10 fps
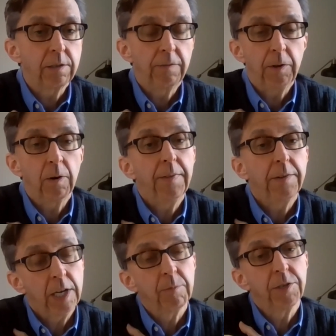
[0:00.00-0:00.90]
So if you're on the
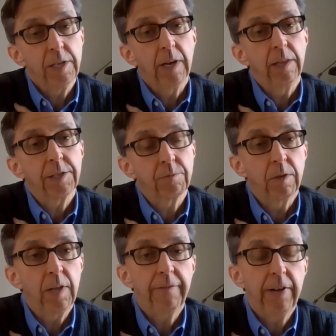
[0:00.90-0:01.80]
Chamber's email list,
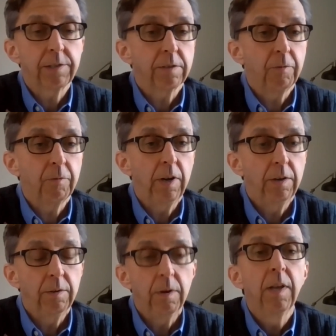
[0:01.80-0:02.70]
we'll have an answer for
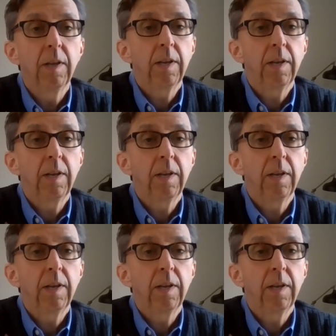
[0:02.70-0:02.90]
you.